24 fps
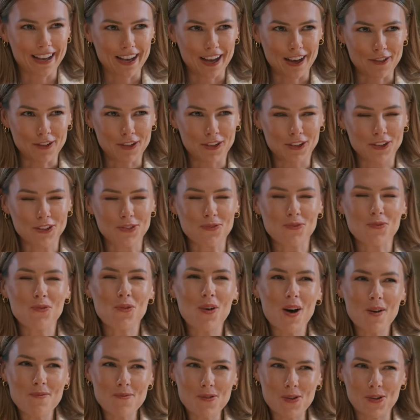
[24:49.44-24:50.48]
I've got
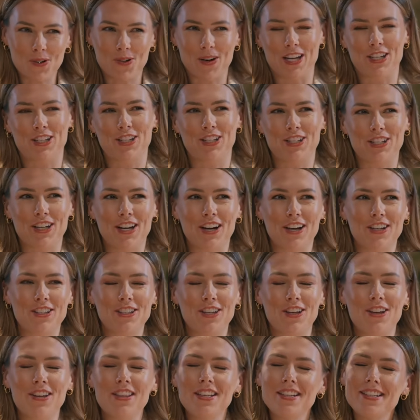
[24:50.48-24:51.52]
one more question to
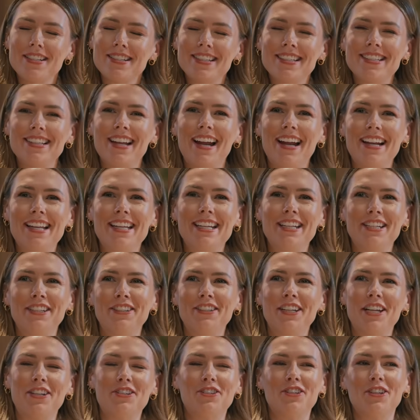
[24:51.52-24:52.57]
ask you, and this is a slightly
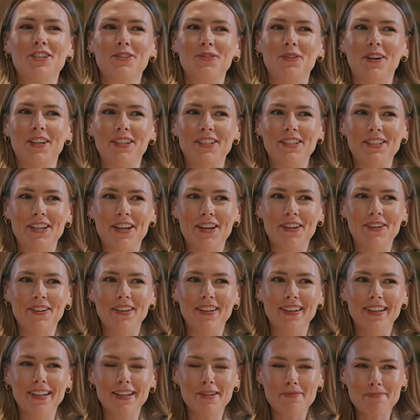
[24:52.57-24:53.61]
contentious one, so
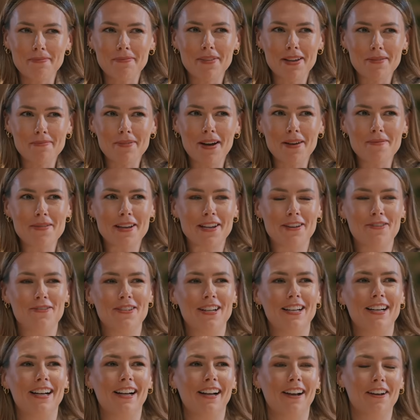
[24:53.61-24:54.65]
it might make you feel
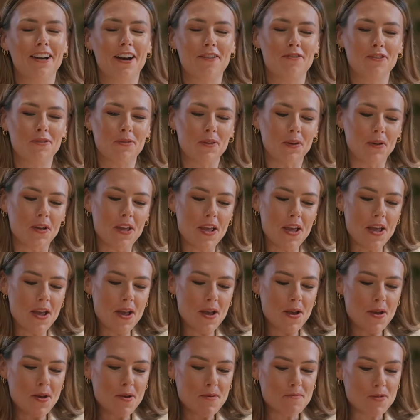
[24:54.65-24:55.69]
a little uncomfortable.
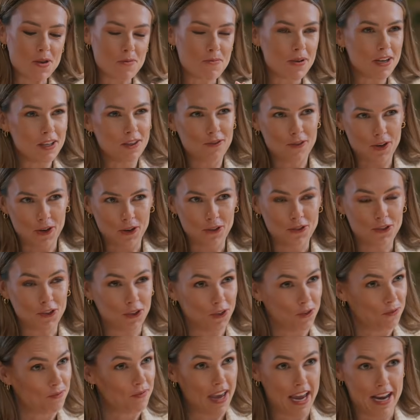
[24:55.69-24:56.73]
But you've been in the role
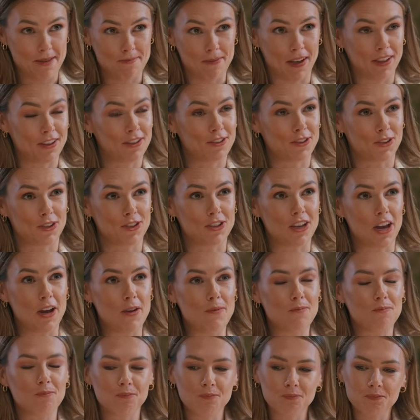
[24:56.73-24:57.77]
for 8 months or
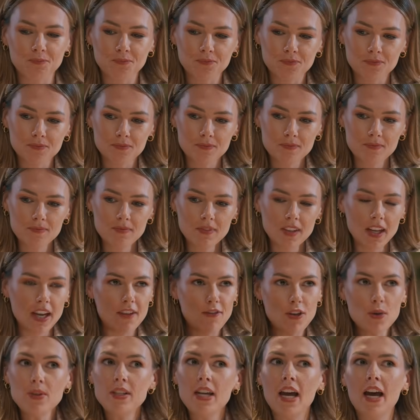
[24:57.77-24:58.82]
so.
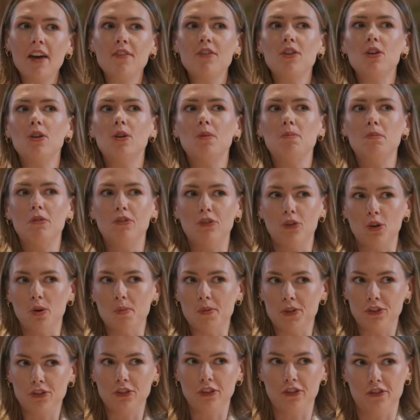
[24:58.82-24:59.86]
If you were to have your
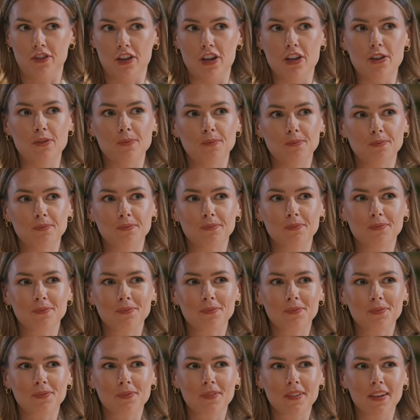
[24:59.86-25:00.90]
performance review,
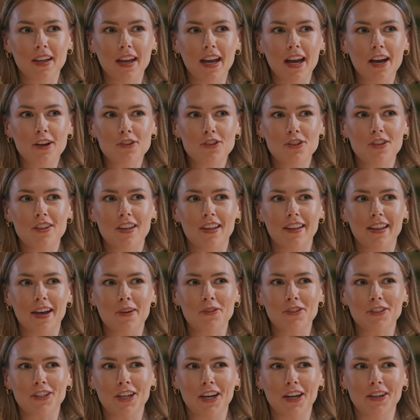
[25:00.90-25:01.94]
how do you think that
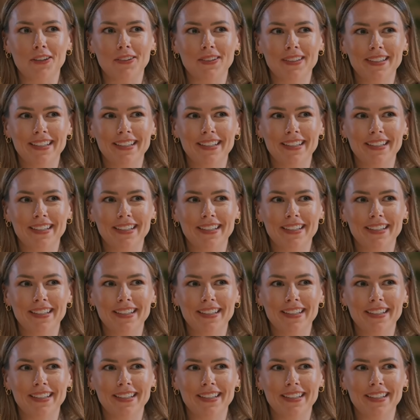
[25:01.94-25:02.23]
would go?